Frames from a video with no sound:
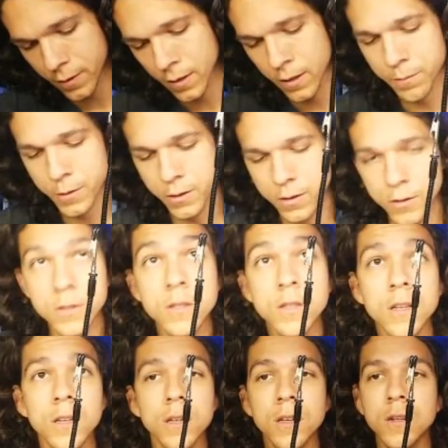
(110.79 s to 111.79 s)
I'm just
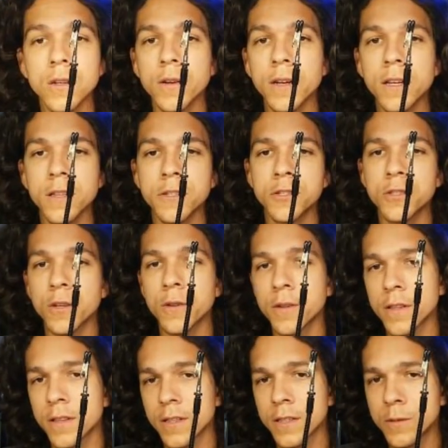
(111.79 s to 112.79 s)
quickly
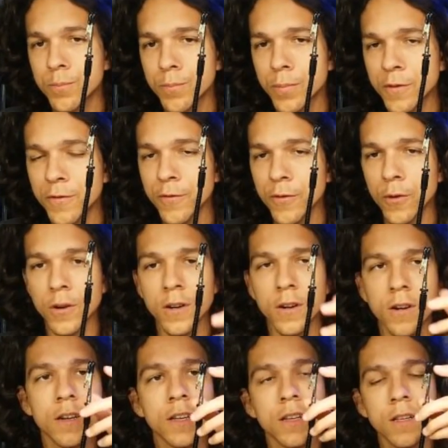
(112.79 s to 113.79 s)
showing this
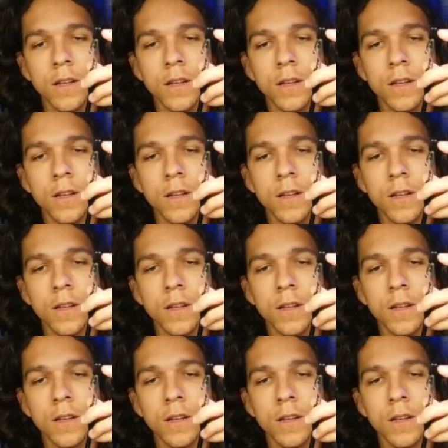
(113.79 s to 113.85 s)
before